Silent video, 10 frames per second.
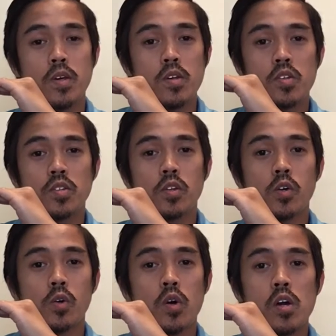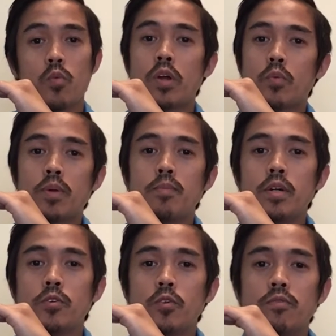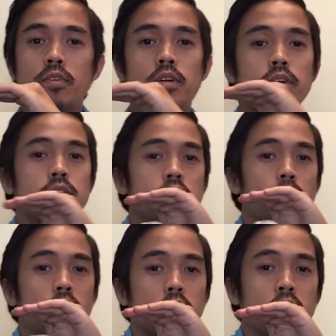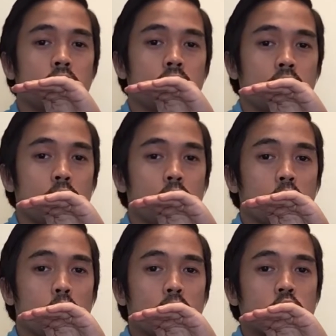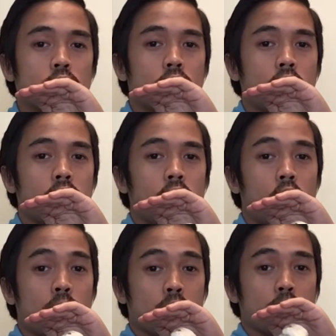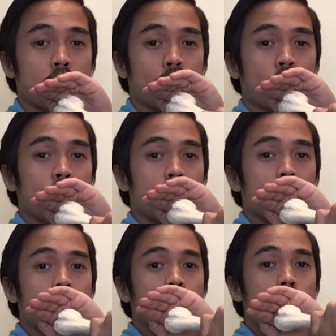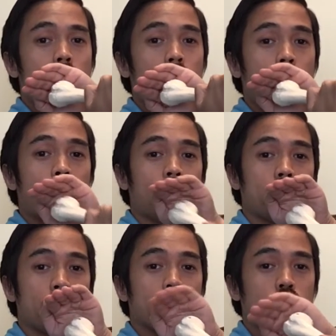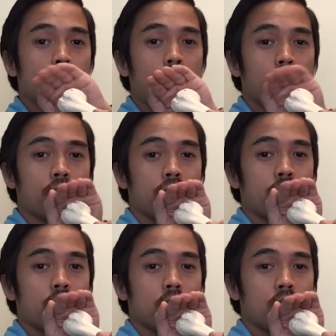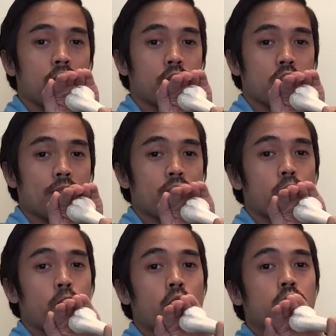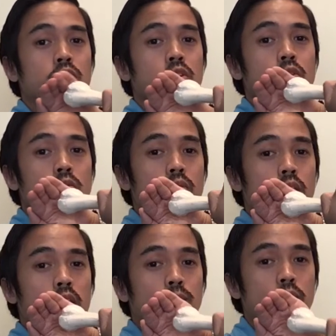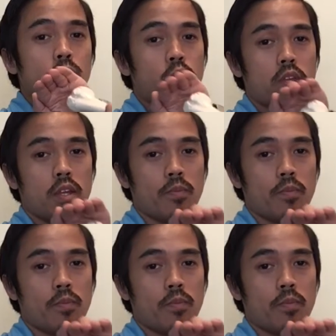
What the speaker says: So when we move, typically when you reach overhead, the arm comes up, and the shelf on top of your bone also comes up with it.